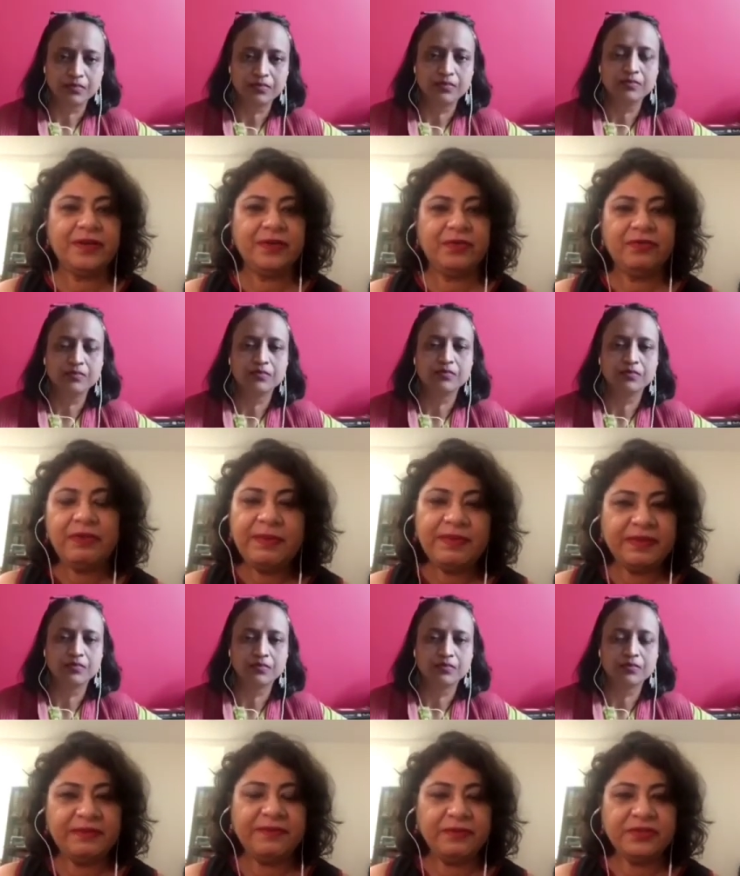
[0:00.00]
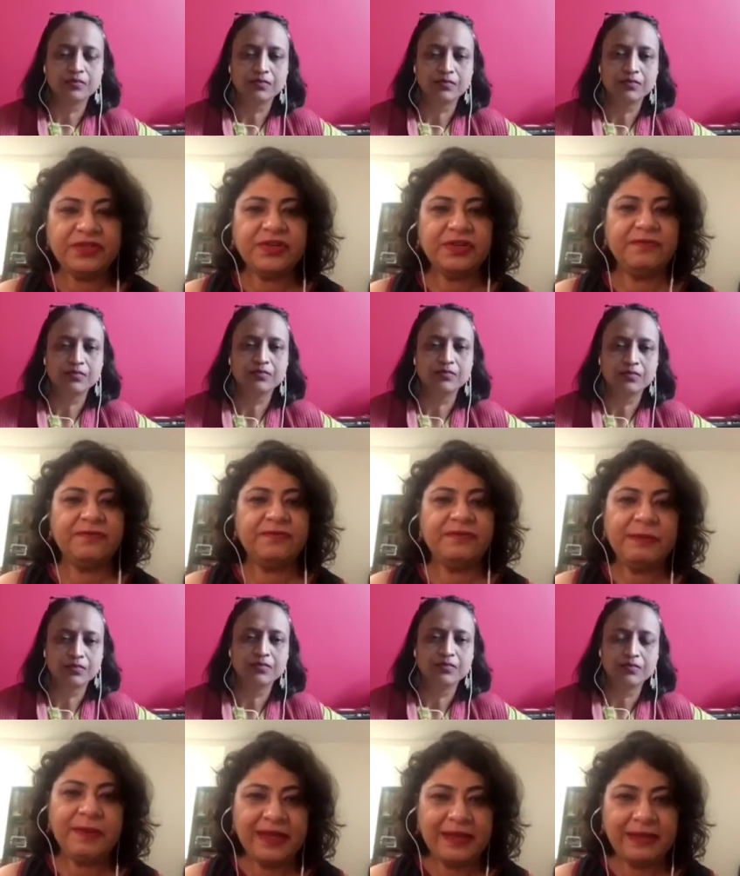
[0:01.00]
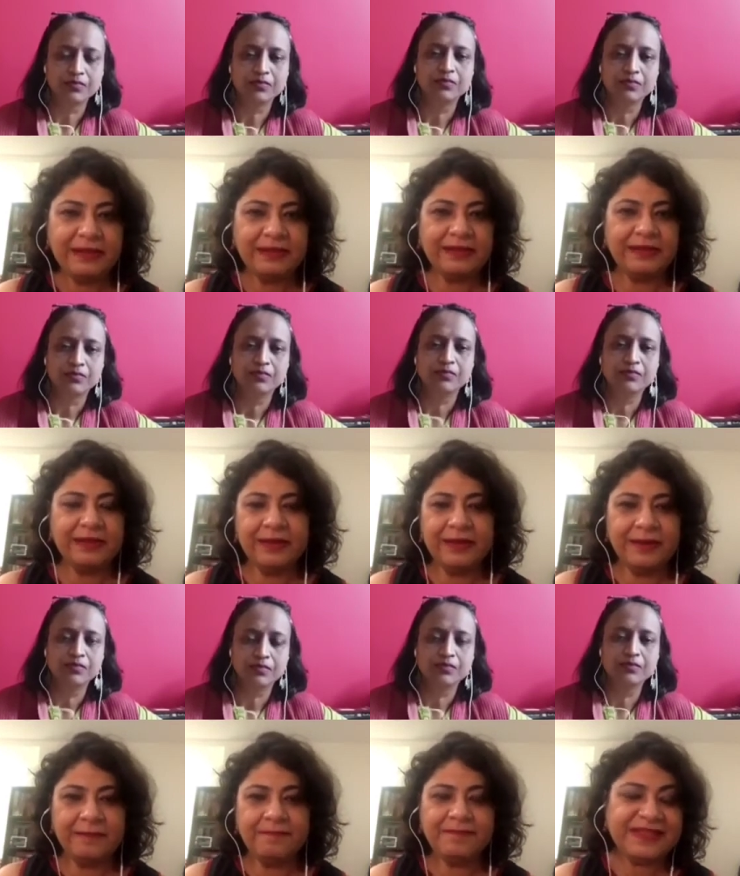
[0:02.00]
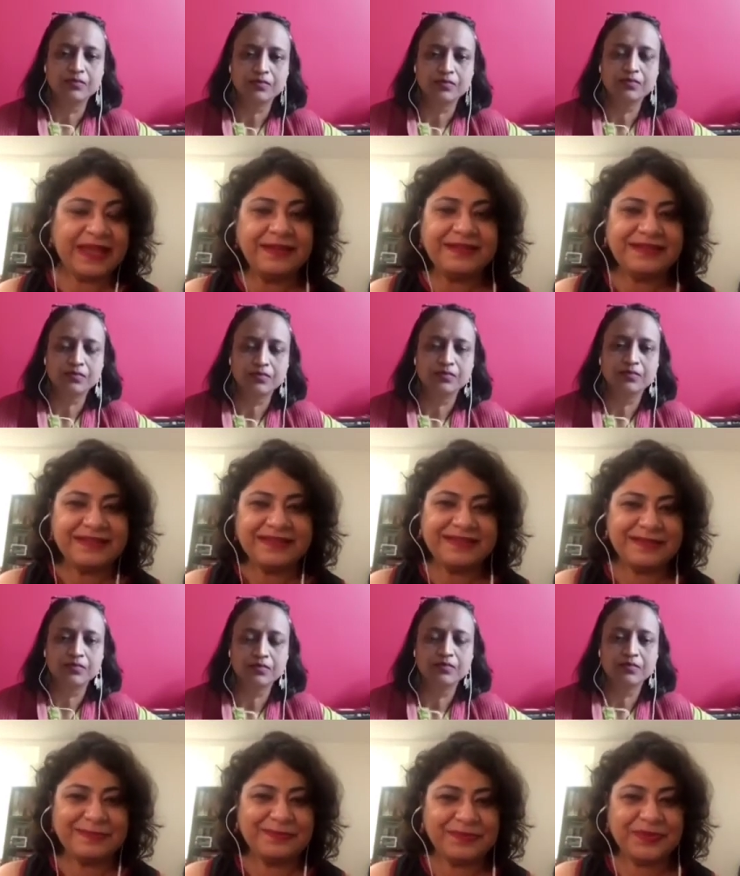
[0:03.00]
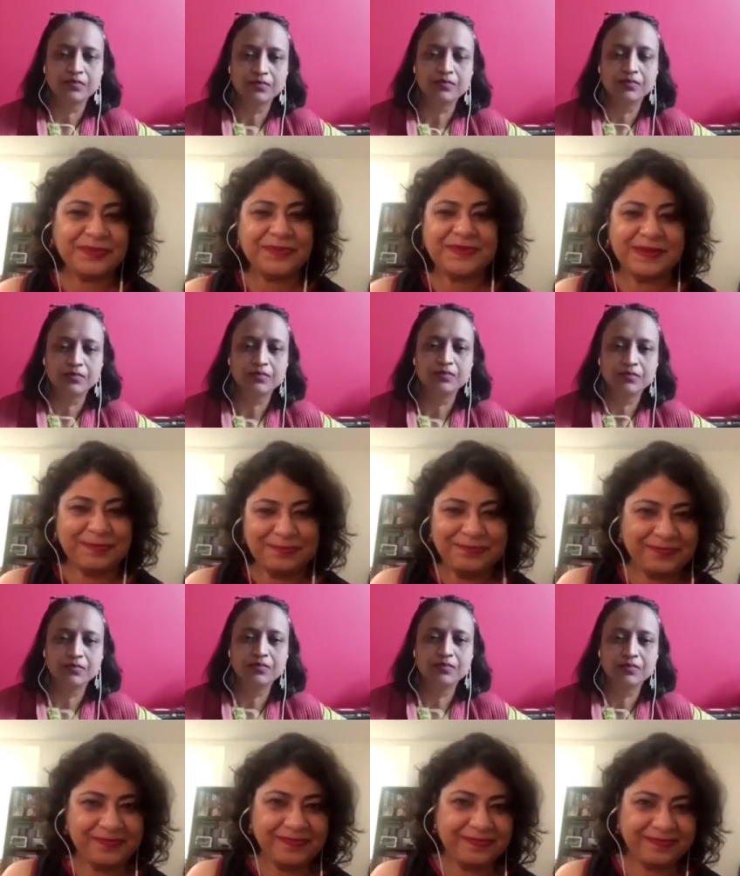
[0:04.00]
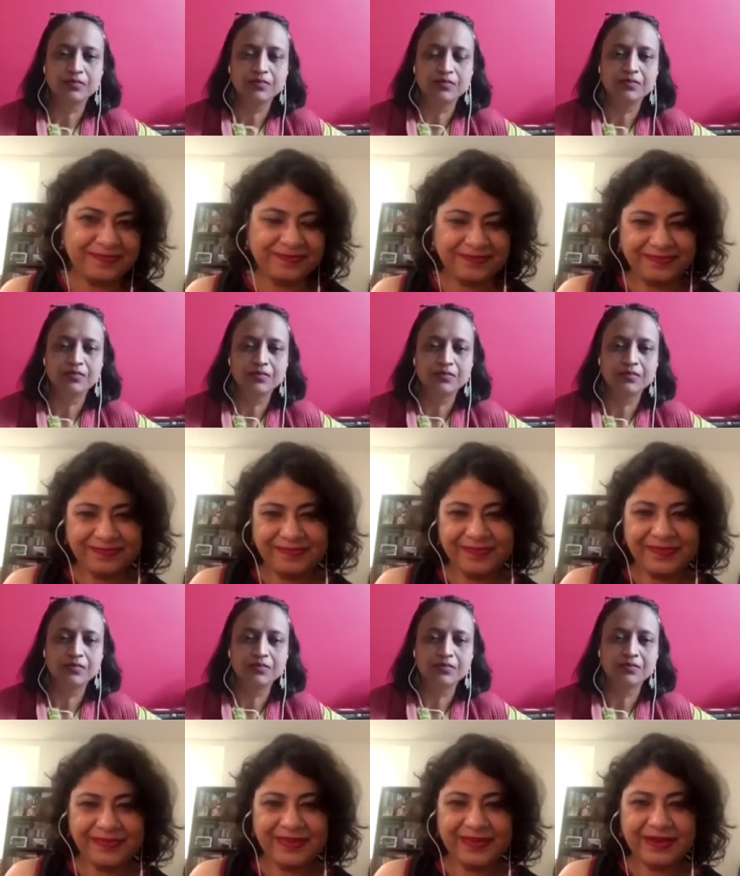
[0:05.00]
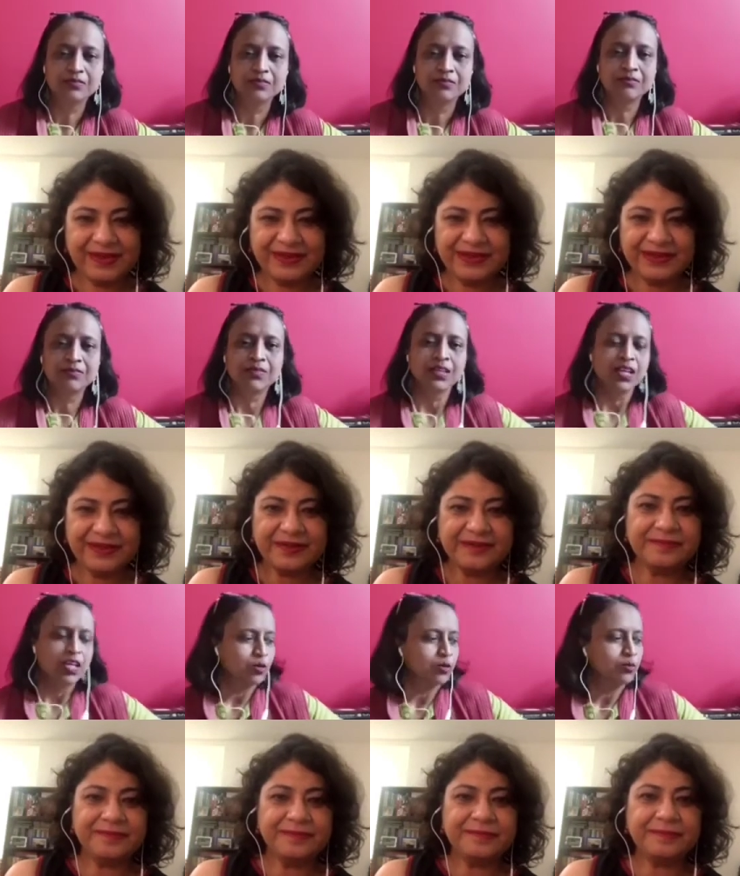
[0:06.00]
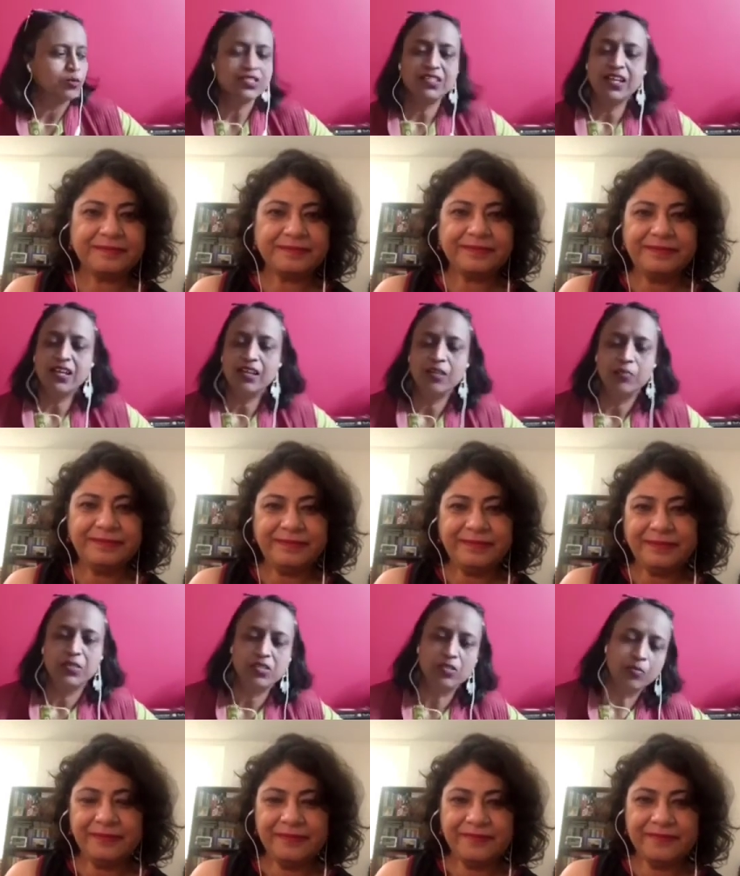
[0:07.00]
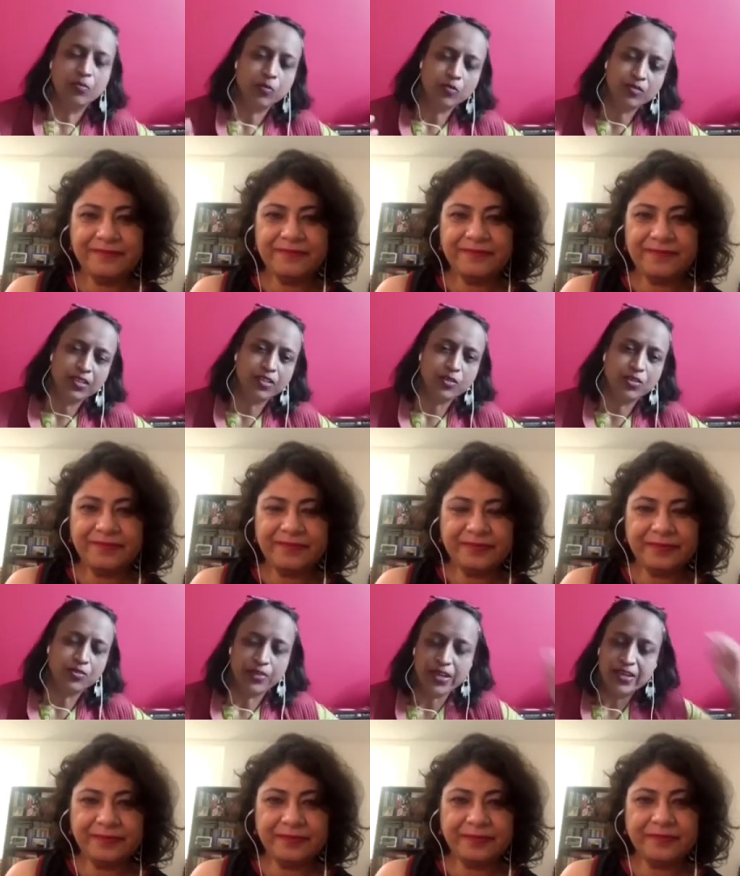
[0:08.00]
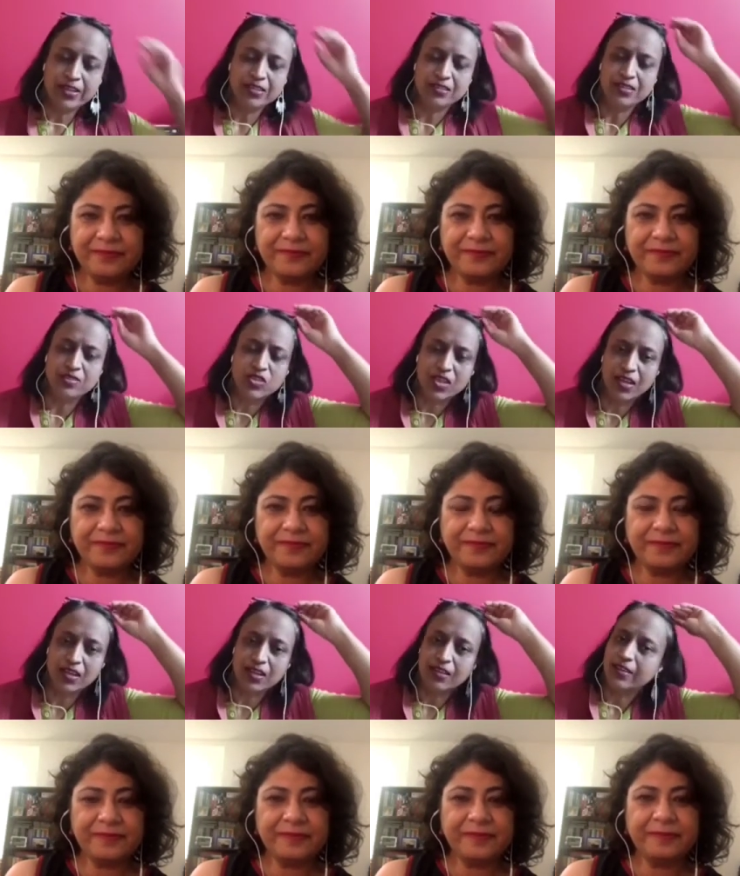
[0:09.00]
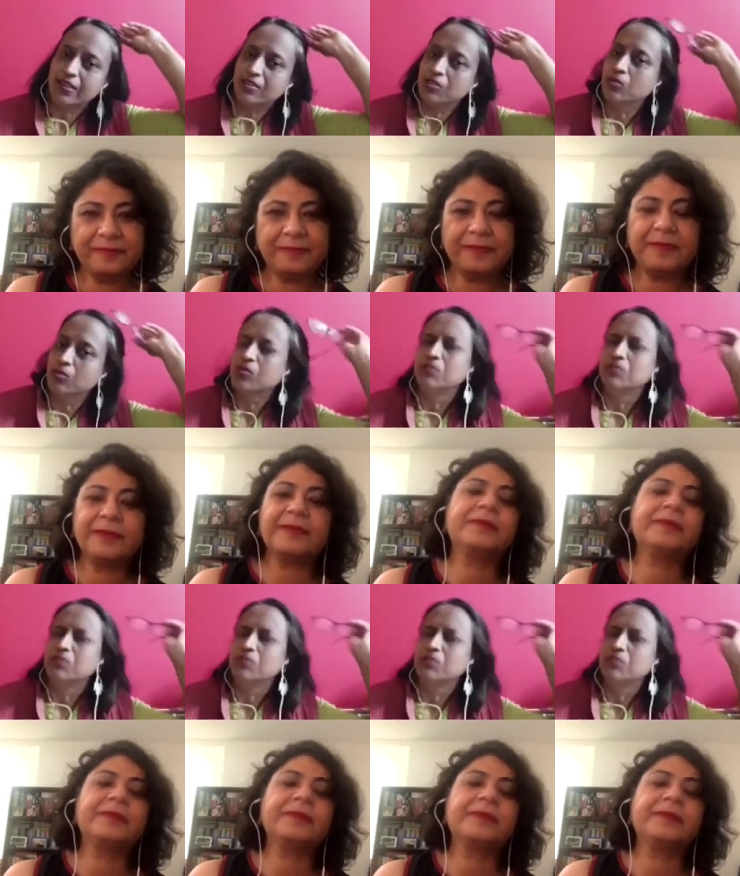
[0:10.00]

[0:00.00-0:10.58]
Speaker 1: women, the future female um, scientists, so to say.
Speaker 2: Mm-hmm. Mm-hmm. Was there any particular book that you had read as a child that you know